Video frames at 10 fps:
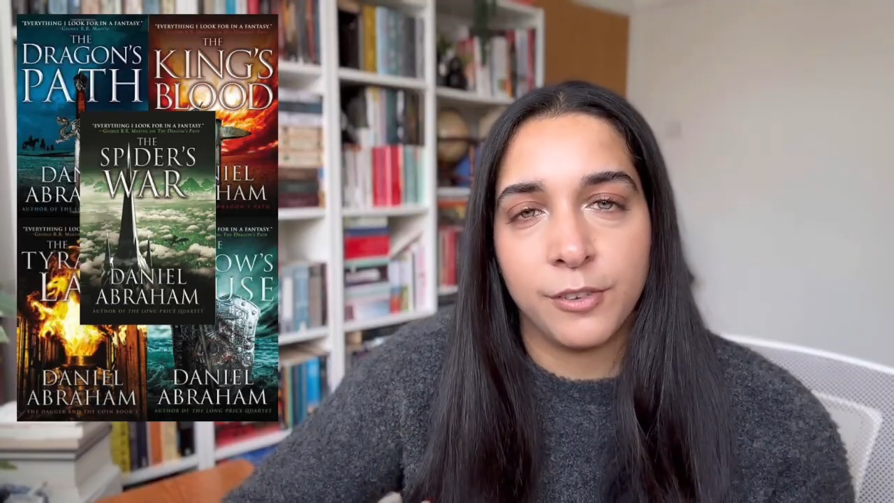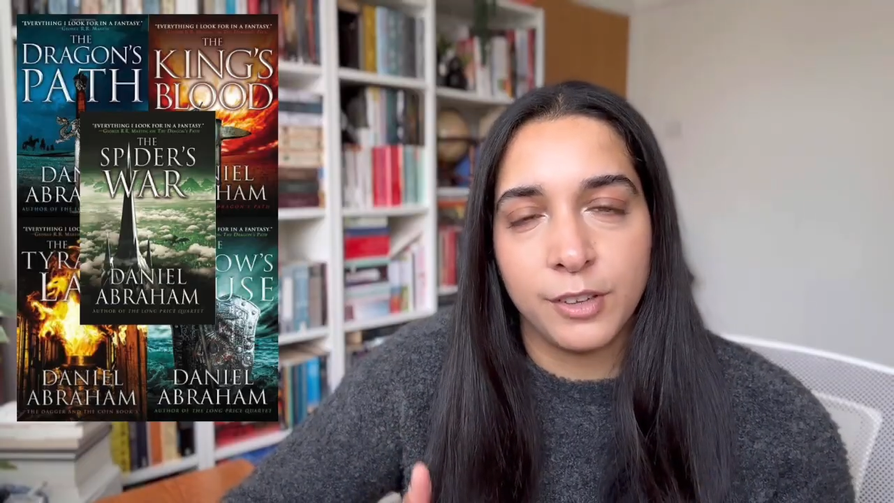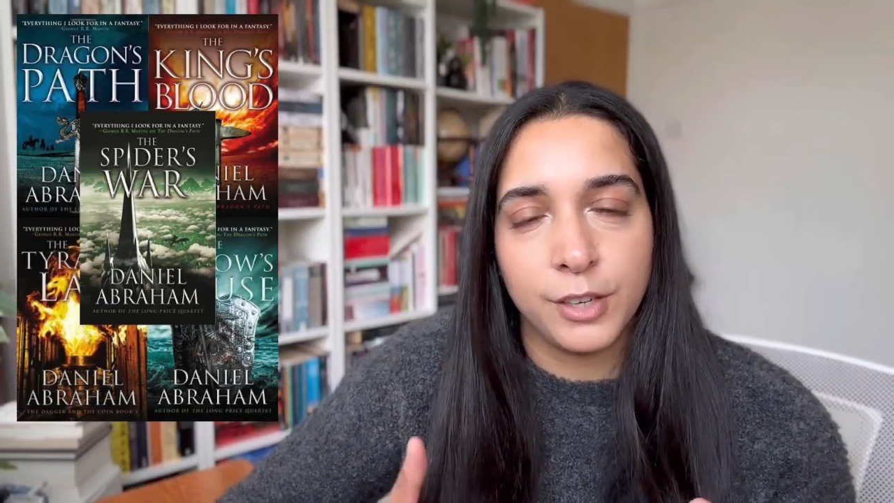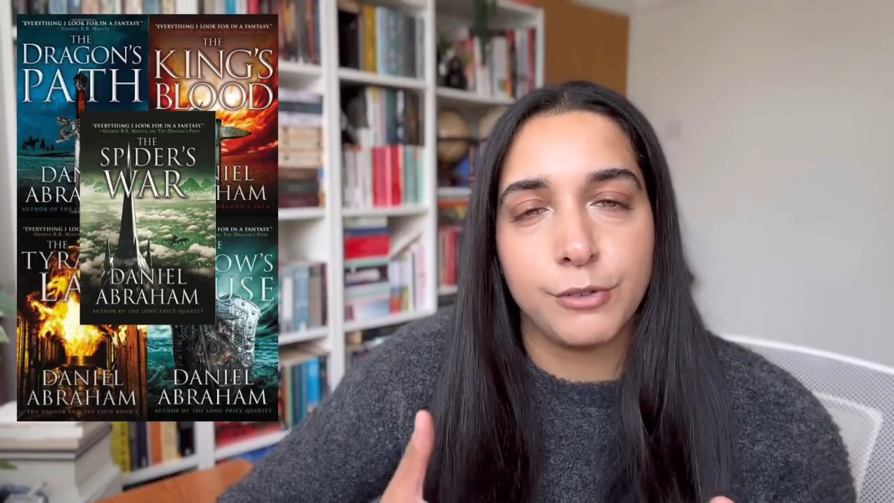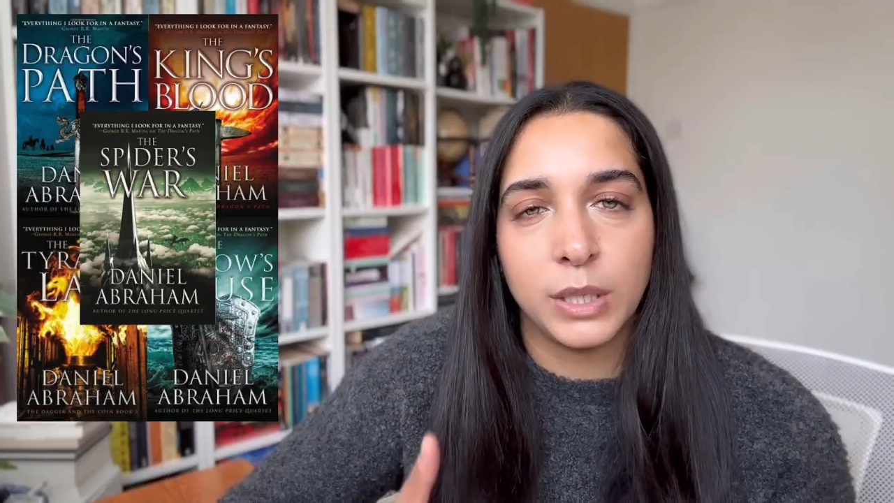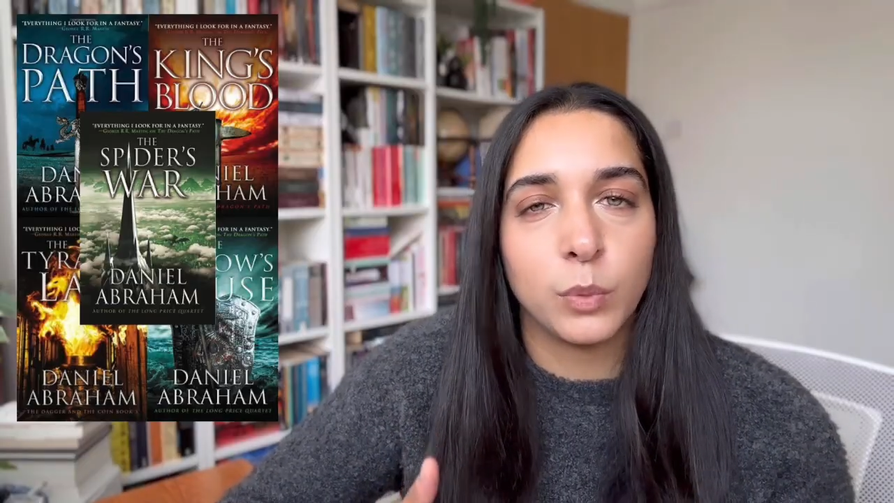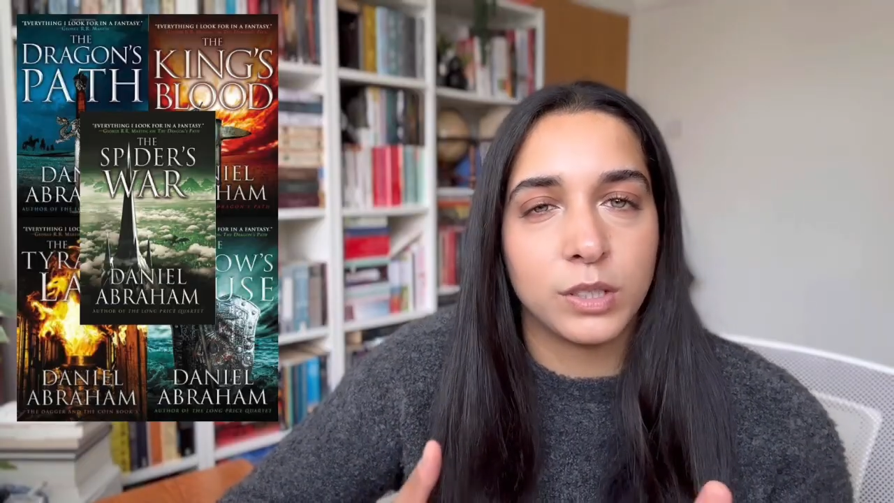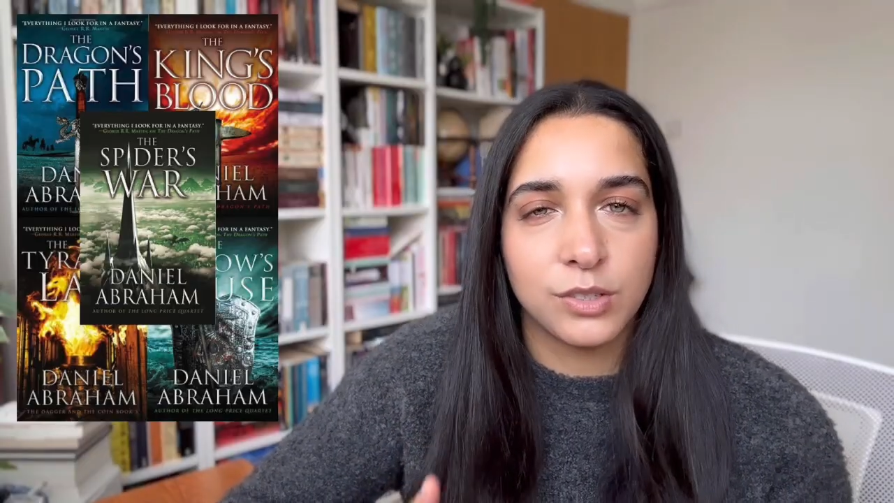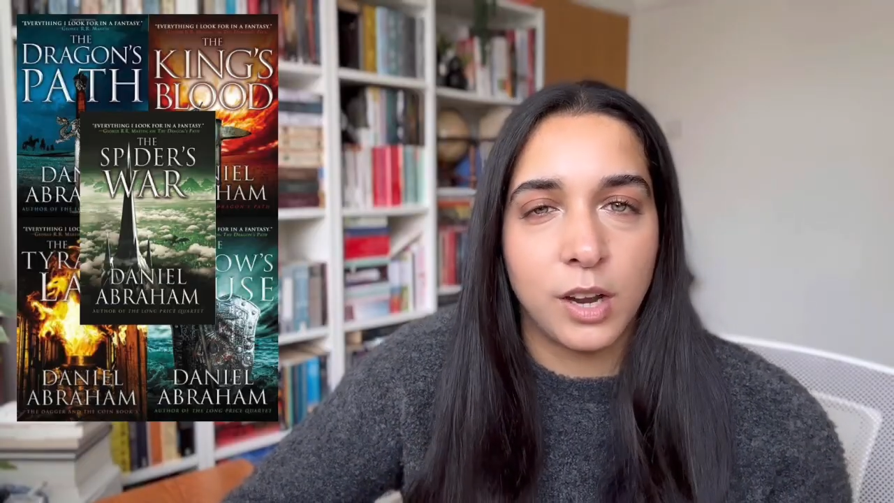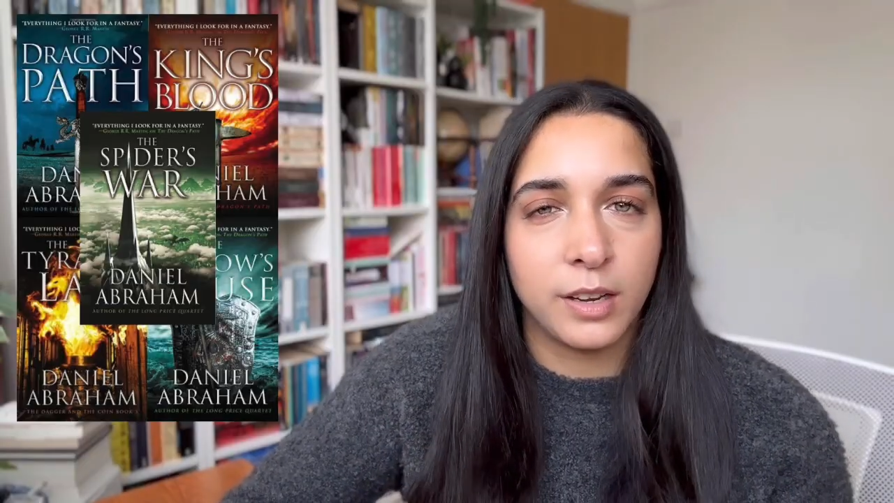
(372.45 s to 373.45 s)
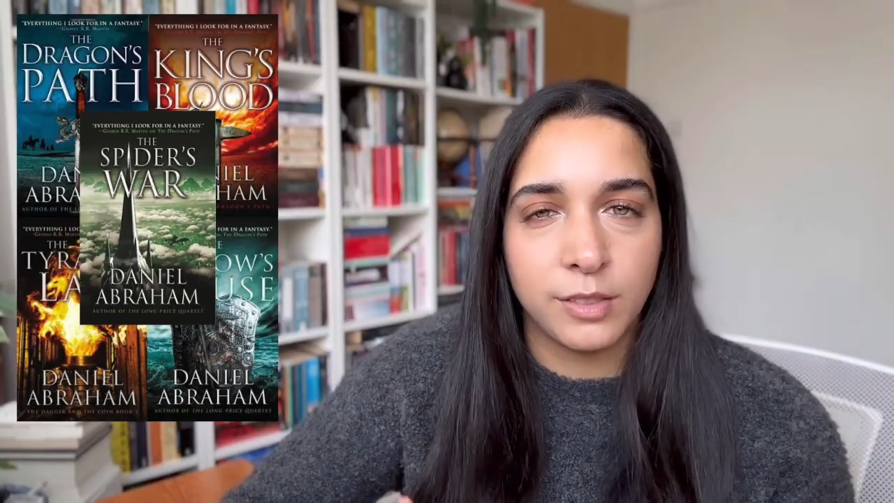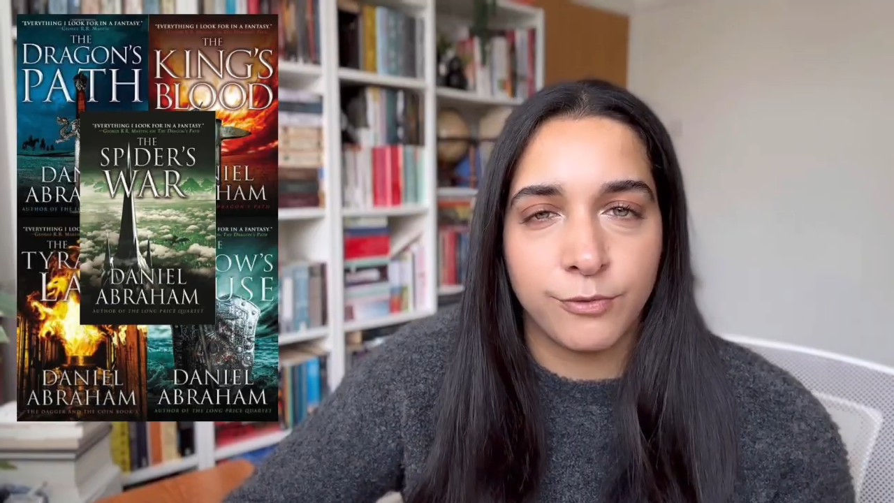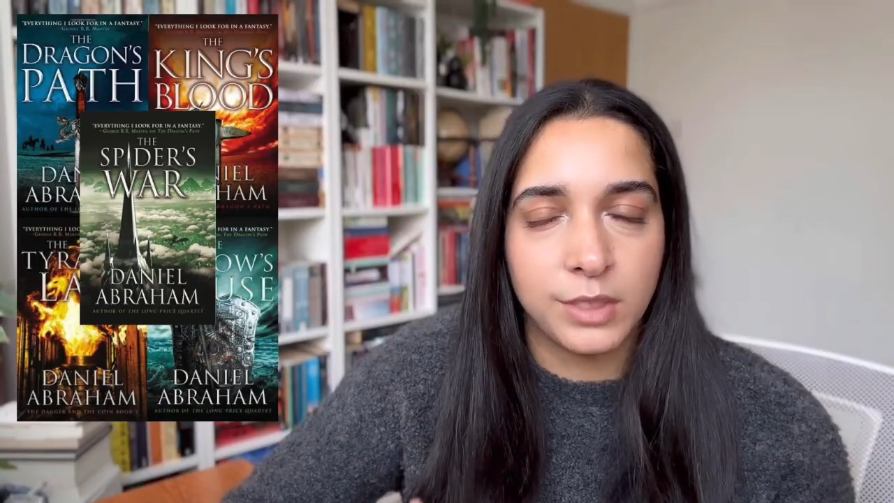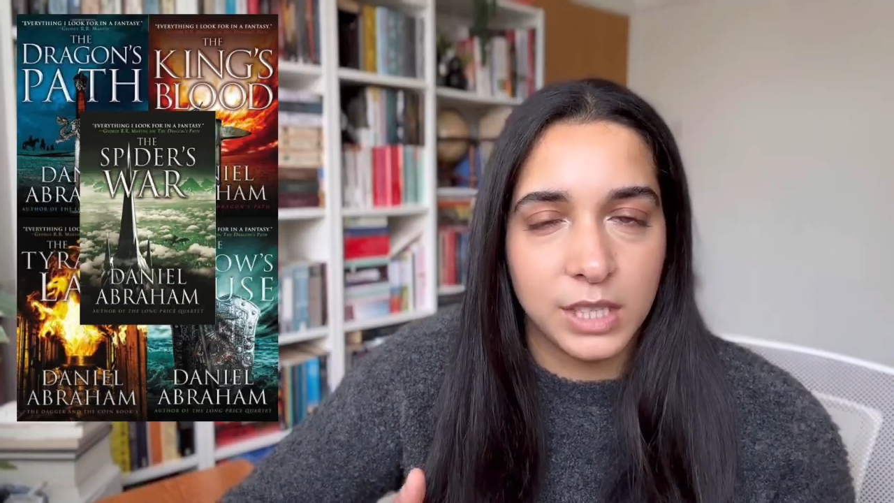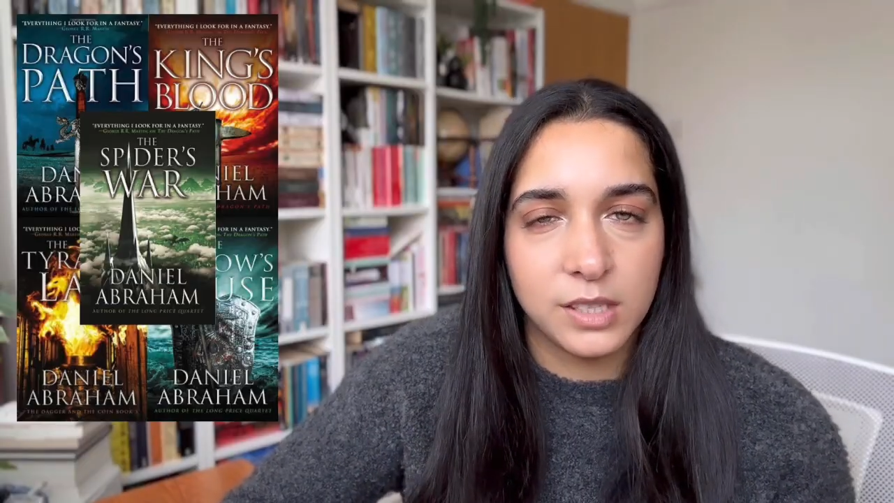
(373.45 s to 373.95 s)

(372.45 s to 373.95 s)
and I really want to start it this